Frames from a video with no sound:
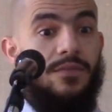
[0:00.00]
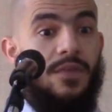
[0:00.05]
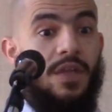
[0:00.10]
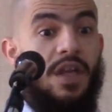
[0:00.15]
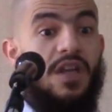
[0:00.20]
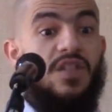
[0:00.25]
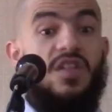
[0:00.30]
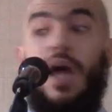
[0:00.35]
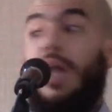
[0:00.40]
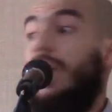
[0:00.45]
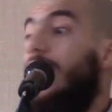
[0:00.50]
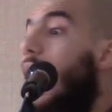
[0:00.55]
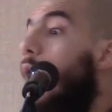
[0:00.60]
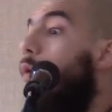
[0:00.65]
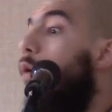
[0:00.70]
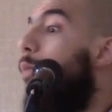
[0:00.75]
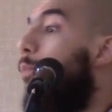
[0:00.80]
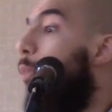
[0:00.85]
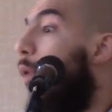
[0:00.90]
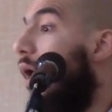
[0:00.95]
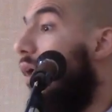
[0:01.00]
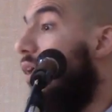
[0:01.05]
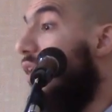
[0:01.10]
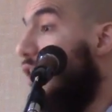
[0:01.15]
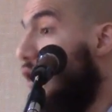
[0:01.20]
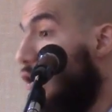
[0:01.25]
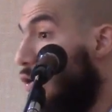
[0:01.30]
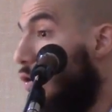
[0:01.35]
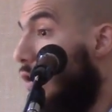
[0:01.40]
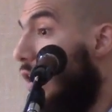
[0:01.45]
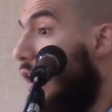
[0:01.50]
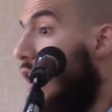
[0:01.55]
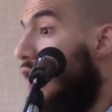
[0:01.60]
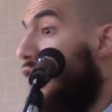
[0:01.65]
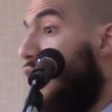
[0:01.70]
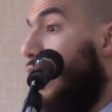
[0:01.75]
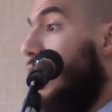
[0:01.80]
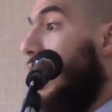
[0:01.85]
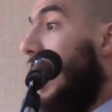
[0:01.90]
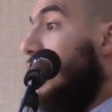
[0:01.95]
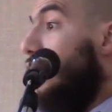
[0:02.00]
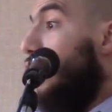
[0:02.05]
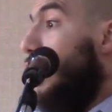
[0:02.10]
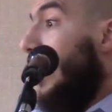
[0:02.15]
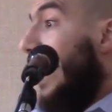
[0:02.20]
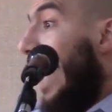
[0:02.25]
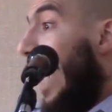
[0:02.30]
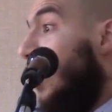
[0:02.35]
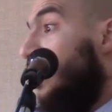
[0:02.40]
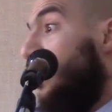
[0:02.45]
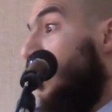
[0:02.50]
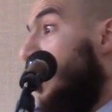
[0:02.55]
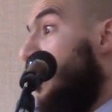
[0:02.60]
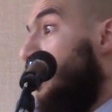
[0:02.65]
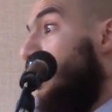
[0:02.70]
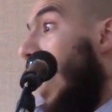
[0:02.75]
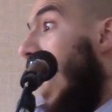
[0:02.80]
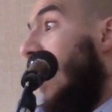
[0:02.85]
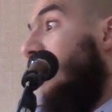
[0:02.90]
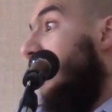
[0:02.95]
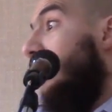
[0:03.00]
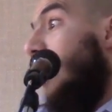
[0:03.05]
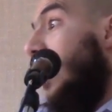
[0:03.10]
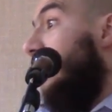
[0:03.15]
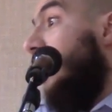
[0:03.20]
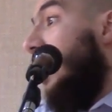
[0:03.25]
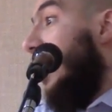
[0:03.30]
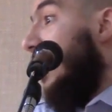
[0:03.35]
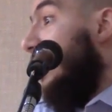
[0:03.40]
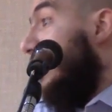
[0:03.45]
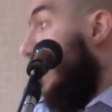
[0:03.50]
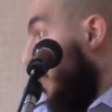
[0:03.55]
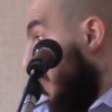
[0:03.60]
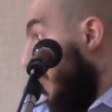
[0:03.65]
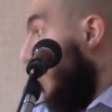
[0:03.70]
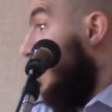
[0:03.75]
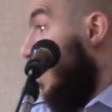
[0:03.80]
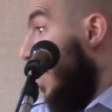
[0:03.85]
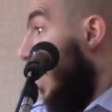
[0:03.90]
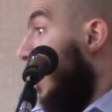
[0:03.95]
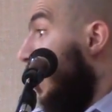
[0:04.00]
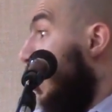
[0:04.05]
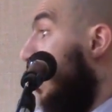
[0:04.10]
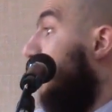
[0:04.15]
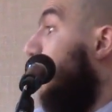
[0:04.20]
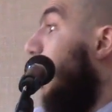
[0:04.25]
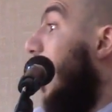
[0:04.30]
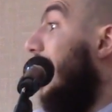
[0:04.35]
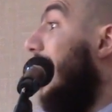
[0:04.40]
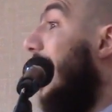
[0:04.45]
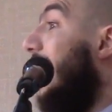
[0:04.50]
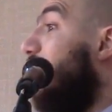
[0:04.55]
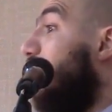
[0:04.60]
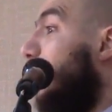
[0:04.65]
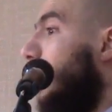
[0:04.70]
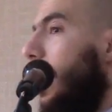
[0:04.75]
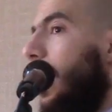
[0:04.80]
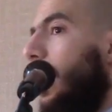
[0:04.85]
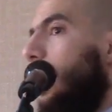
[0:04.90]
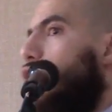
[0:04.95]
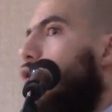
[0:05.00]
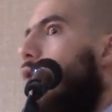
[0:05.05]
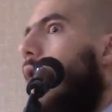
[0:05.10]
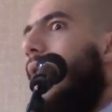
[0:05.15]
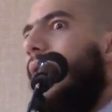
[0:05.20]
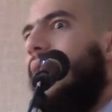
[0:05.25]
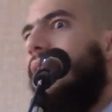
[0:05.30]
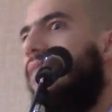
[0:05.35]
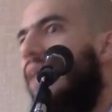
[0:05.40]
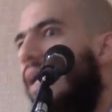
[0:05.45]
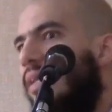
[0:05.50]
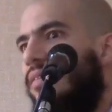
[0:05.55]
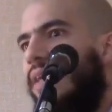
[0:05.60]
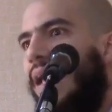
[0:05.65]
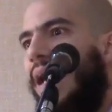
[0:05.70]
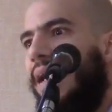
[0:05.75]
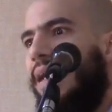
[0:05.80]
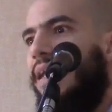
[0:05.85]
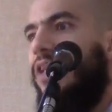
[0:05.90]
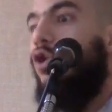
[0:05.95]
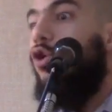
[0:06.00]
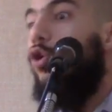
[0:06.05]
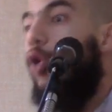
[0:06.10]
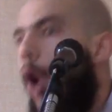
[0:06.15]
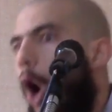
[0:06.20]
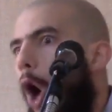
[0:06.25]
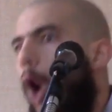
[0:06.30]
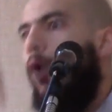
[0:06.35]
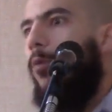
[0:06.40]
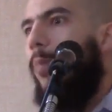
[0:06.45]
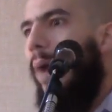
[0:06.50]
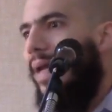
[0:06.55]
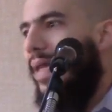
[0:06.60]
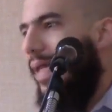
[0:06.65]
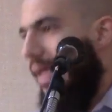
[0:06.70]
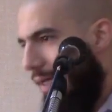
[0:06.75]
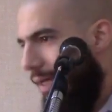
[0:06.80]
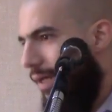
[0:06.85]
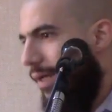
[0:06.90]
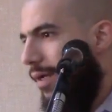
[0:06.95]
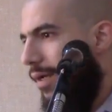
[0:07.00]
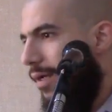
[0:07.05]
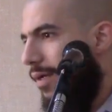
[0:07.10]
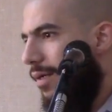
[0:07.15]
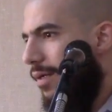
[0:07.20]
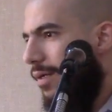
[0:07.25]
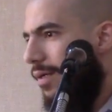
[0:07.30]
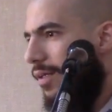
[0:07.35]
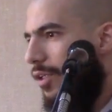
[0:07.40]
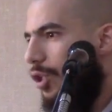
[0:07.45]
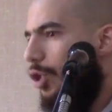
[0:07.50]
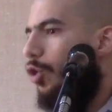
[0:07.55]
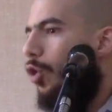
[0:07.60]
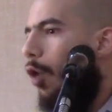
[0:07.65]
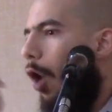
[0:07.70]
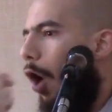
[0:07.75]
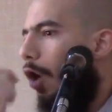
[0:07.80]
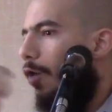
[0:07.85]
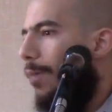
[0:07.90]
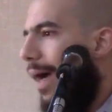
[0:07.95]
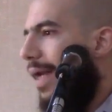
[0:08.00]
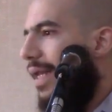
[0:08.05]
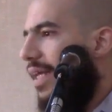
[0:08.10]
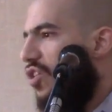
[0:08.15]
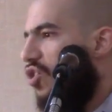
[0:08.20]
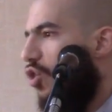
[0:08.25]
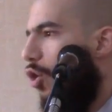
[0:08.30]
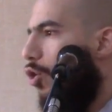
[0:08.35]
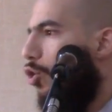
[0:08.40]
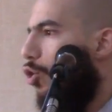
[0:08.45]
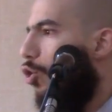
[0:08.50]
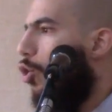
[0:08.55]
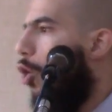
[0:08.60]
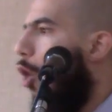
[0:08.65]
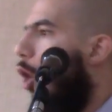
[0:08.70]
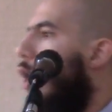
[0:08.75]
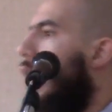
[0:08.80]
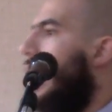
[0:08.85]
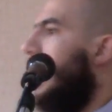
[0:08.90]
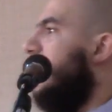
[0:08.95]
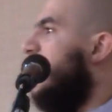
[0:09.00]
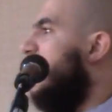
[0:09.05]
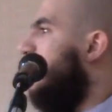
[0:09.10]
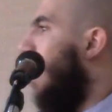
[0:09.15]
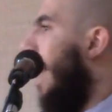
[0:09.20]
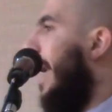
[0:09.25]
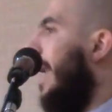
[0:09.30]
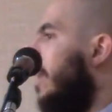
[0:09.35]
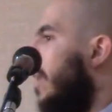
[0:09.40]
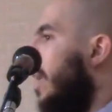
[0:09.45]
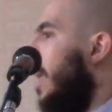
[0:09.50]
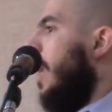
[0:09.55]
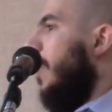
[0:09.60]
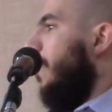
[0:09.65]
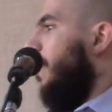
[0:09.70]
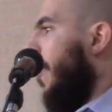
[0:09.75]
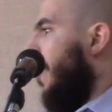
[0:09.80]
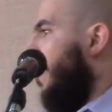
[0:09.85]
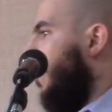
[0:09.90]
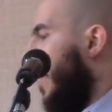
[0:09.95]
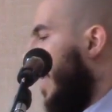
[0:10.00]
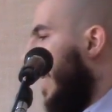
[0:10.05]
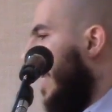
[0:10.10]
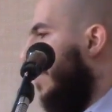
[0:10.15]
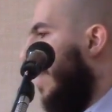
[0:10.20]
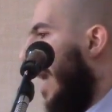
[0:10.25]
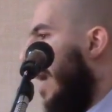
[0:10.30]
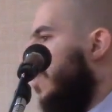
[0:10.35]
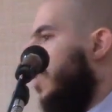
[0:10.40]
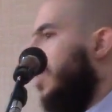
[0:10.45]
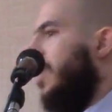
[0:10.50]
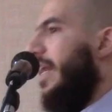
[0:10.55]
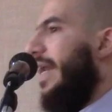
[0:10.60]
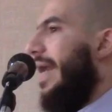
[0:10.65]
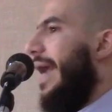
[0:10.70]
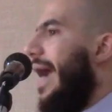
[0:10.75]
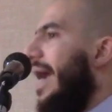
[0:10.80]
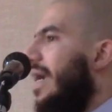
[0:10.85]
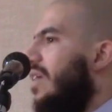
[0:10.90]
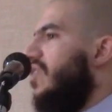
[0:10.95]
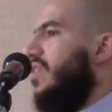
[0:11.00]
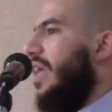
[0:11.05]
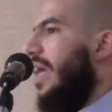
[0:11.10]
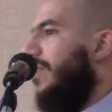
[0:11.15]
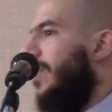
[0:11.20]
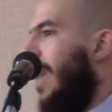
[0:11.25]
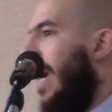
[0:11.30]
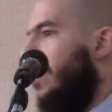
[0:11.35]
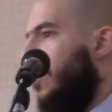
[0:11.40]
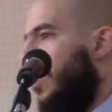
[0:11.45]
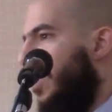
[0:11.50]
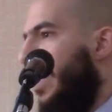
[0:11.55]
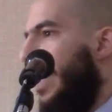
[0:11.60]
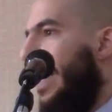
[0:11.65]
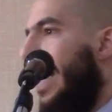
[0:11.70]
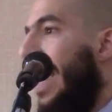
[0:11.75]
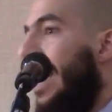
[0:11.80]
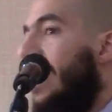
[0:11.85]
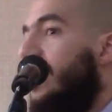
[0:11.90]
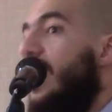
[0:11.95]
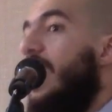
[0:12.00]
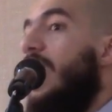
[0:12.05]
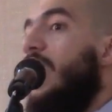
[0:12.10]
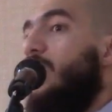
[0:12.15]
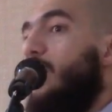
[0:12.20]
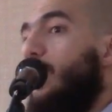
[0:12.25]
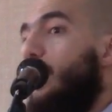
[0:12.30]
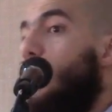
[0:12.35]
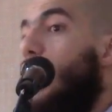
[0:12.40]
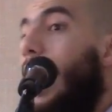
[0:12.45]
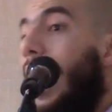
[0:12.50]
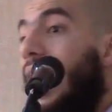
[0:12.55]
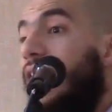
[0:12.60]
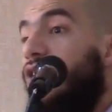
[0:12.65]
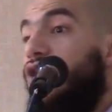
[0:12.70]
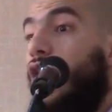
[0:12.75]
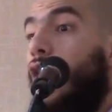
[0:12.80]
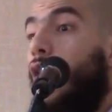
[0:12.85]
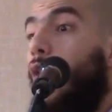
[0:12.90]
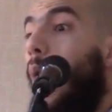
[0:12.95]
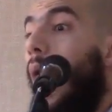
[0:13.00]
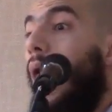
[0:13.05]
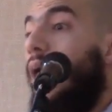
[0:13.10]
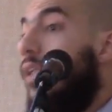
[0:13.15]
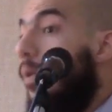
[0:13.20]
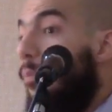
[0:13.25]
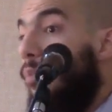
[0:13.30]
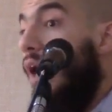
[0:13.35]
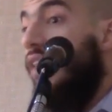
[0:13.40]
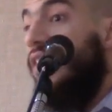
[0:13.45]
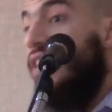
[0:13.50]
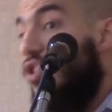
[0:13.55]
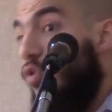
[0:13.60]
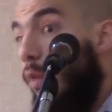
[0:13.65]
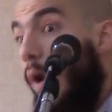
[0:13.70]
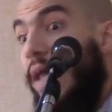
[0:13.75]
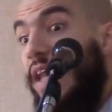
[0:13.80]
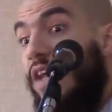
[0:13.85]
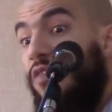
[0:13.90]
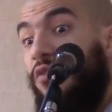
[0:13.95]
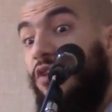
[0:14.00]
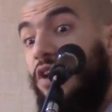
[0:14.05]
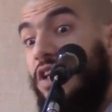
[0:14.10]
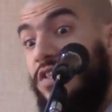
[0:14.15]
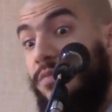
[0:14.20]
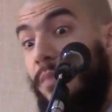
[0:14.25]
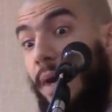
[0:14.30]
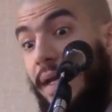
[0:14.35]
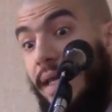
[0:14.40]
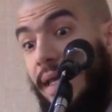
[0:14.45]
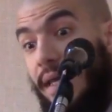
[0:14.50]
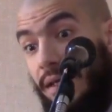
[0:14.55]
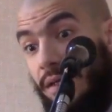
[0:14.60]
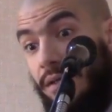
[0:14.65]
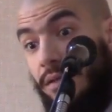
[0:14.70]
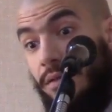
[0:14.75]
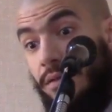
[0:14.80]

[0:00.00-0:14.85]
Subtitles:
Because Allah will pardon you for not doing Hajj because you haven't met the conditions. You're financial, you are in debt, ya akhi, you owe money. You owe money, so you go and spend 15,000 riyals, 10,000 riyals to do Hajj while the brother's waiting for his money,